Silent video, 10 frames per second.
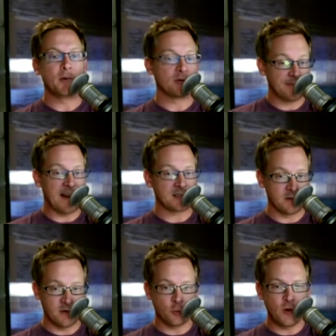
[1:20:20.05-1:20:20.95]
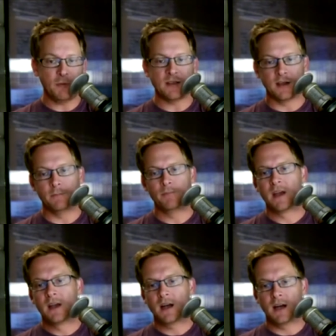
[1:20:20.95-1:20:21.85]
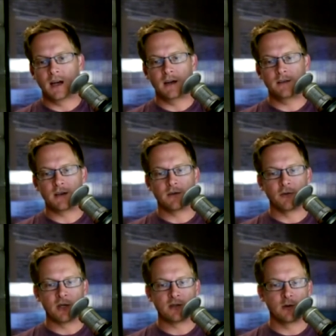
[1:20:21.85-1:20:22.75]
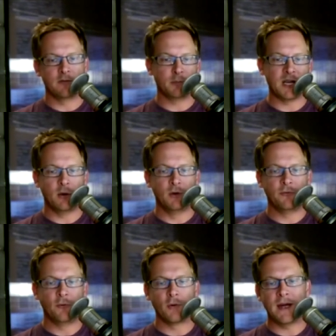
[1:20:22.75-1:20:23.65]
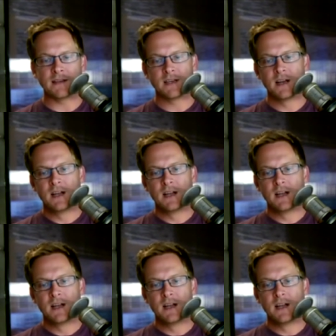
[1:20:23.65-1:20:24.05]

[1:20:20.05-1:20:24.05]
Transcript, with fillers: It was faster than ripping them uh, and then converted to a playable format.